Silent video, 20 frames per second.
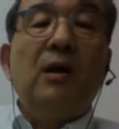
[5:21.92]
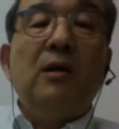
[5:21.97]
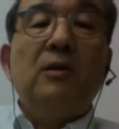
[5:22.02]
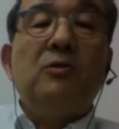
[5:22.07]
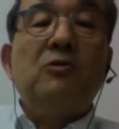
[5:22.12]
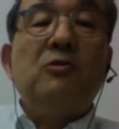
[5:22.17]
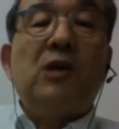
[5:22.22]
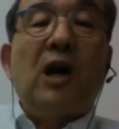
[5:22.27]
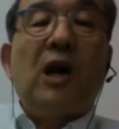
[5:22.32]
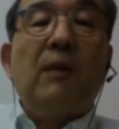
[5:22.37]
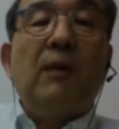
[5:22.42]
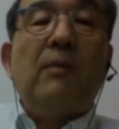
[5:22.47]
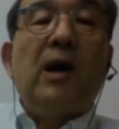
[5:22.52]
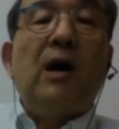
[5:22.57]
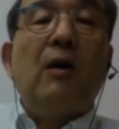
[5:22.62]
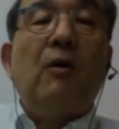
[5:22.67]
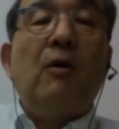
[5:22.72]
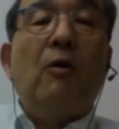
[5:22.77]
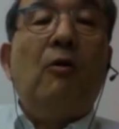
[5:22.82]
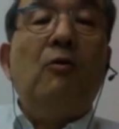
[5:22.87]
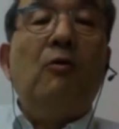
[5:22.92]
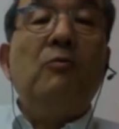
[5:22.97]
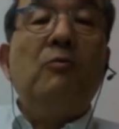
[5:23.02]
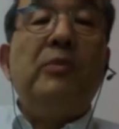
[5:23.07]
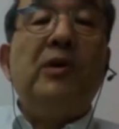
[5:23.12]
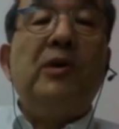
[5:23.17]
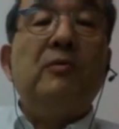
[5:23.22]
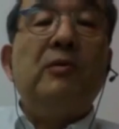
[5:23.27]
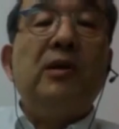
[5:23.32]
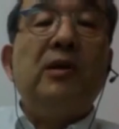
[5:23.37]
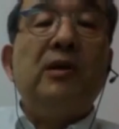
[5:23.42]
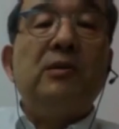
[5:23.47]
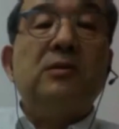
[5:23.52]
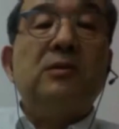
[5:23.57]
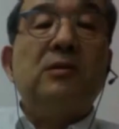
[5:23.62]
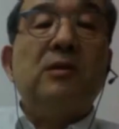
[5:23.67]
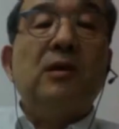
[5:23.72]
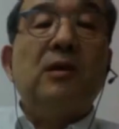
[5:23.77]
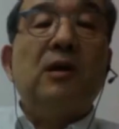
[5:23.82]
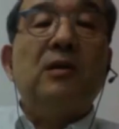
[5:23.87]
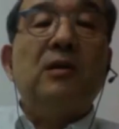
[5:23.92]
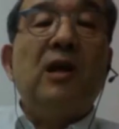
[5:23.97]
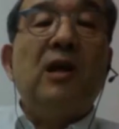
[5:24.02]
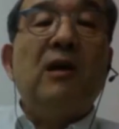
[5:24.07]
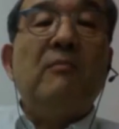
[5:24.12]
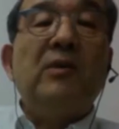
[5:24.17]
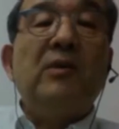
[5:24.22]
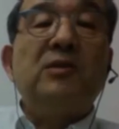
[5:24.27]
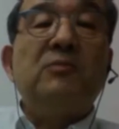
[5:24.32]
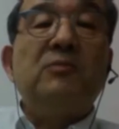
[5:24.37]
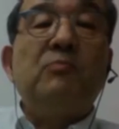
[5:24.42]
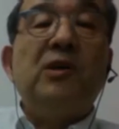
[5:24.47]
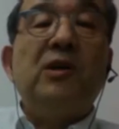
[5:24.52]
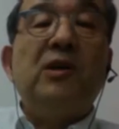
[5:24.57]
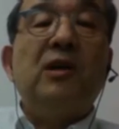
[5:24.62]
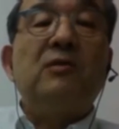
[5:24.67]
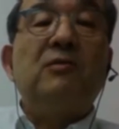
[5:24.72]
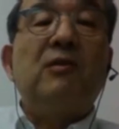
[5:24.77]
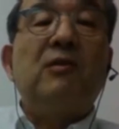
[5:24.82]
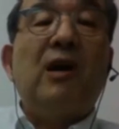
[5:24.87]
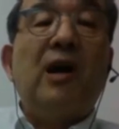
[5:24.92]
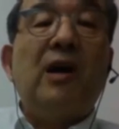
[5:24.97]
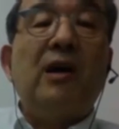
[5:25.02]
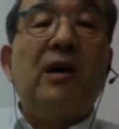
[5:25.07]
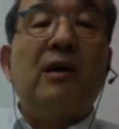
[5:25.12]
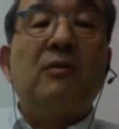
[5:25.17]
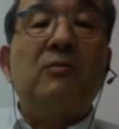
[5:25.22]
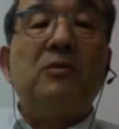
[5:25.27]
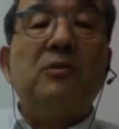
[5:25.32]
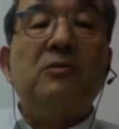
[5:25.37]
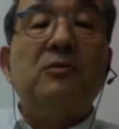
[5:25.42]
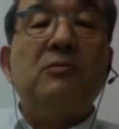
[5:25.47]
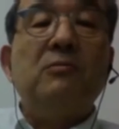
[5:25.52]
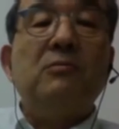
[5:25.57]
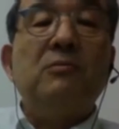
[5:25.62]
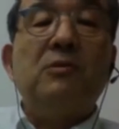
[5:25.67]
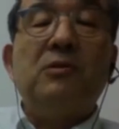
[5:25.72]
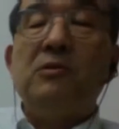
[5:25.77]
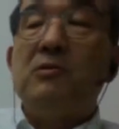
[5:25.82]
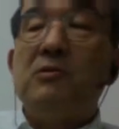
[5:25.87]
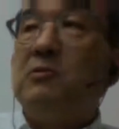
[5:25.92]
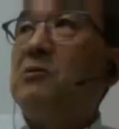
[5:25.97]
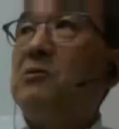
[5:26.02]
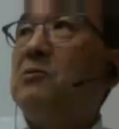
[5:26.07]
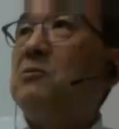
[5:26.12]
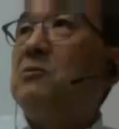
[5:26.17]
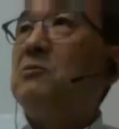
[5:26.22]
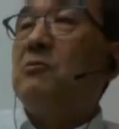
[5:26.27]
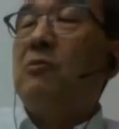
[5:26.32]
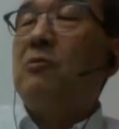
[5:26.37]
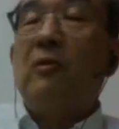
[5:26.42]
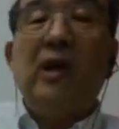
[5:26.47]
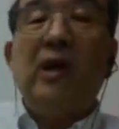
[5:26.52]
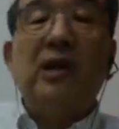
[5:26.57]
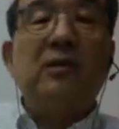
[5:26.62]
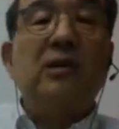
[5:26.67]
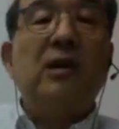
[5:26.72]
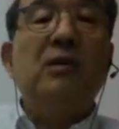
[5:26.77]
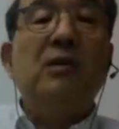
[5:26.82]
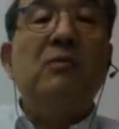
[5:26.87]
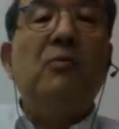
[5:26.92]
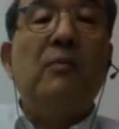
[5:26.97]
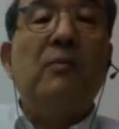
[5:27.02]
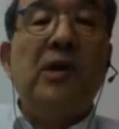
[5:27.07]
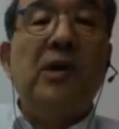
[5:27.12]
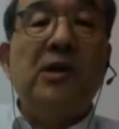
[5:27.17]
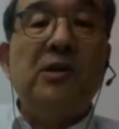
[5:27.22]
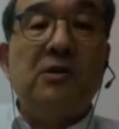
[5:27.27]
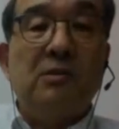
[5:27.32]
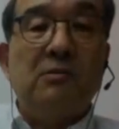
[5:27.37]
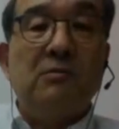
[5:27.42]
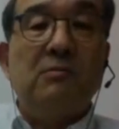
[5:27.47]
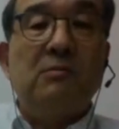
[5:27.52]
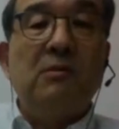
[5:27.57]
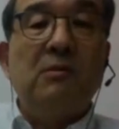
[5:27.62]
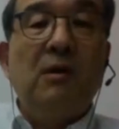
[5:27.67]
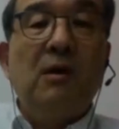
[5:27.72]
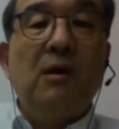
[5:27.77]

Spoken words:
to cover all buildings, there must be a trial to collect the information.